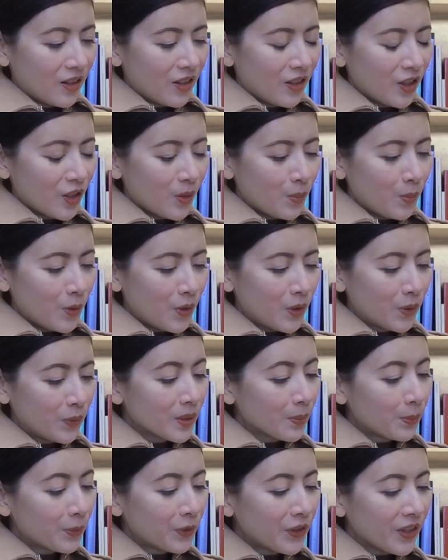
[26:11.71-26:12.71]
The moon
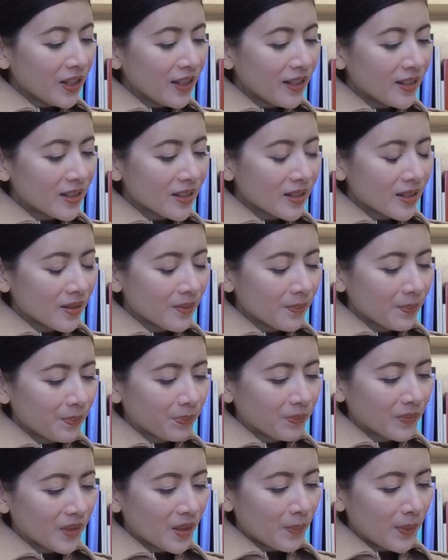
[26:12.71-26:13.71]
was bright,
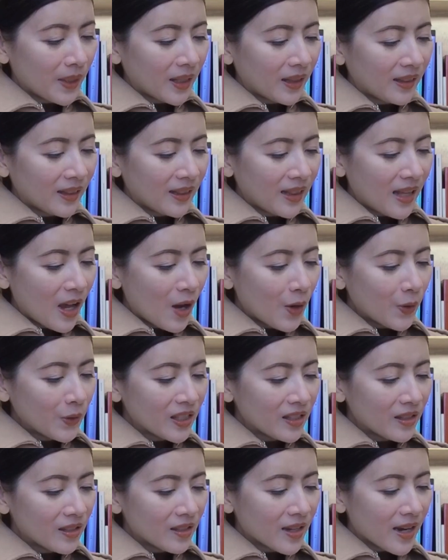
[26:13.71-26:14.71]
but clouds
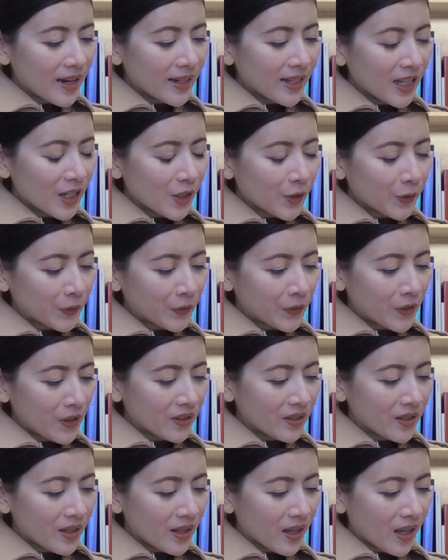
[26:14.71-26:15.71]
scudding
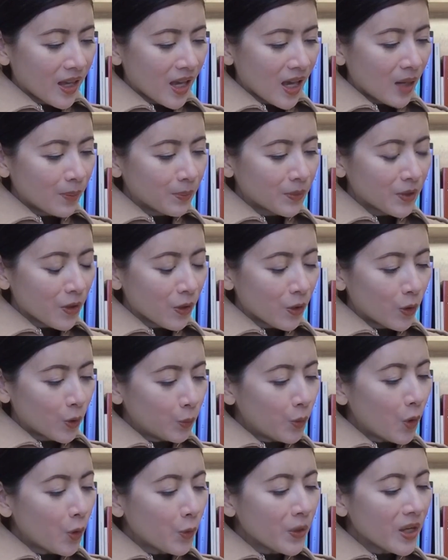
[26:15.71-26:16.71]
across it kept
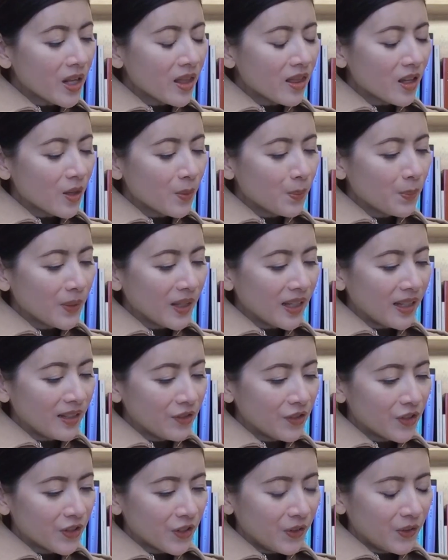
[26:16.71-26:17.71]
throwing them
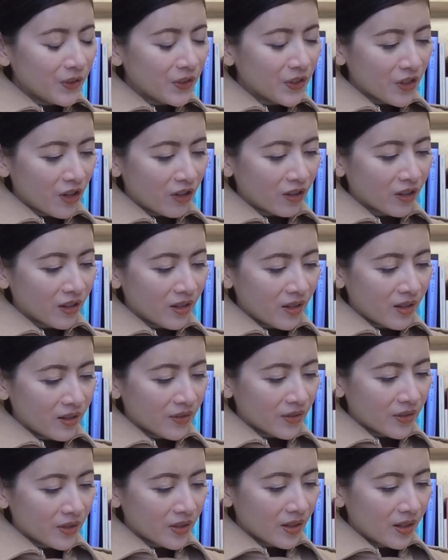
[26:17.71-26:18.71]
into
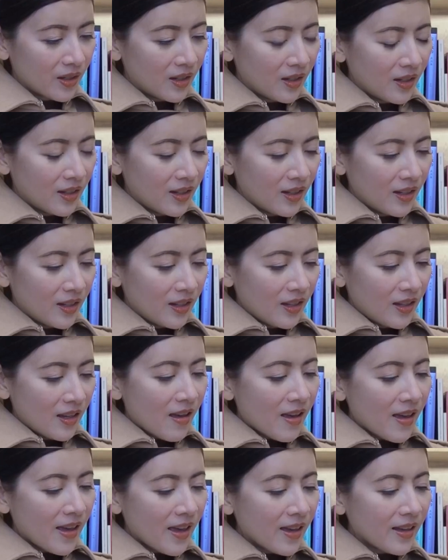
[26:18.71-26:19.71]
darkness.
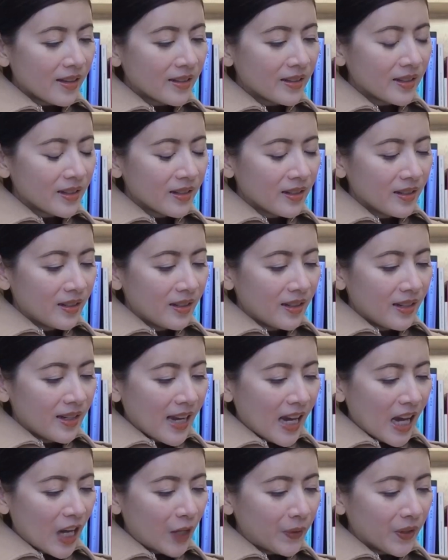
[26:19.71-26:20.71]
Ahead,
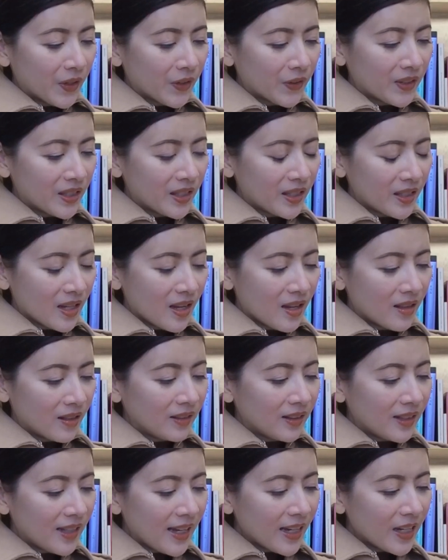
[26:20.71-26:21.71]
Harry could see the
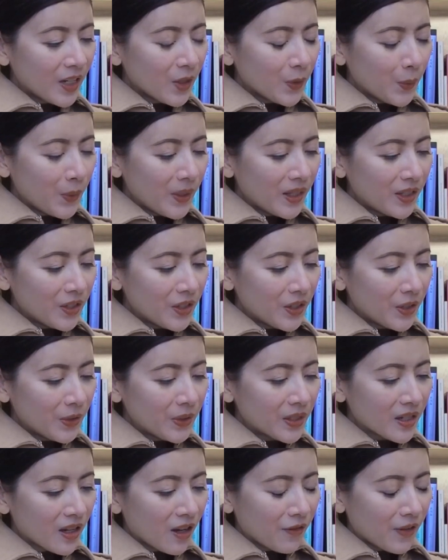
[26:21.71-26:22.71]
lighted
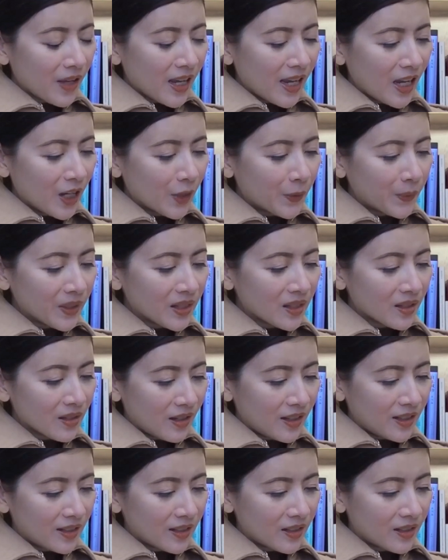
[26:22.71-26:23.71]
windows of Hagrid's
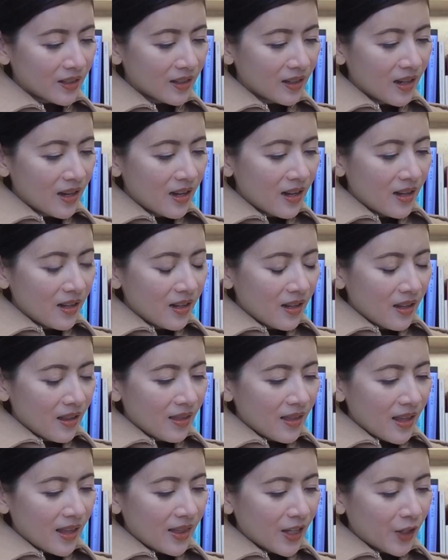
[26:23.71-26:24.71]
hut.
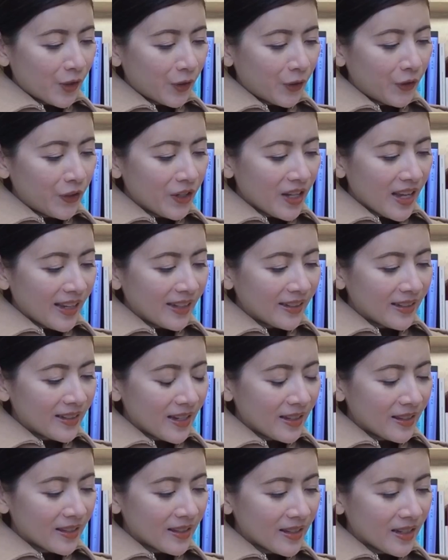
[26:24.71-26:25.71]
Then they heard a
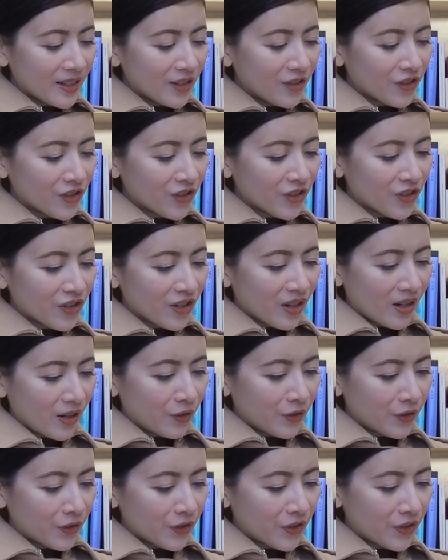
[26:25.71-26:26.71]
distant
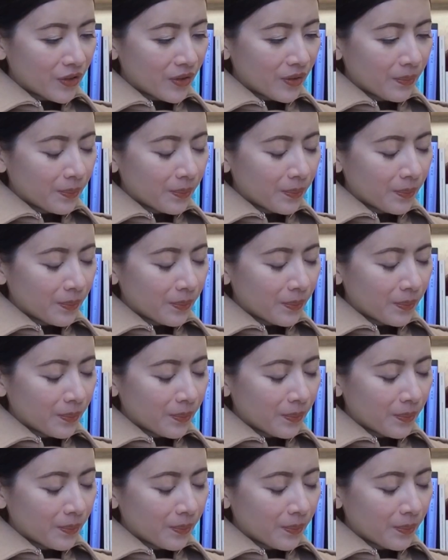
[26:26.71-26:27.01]
shout.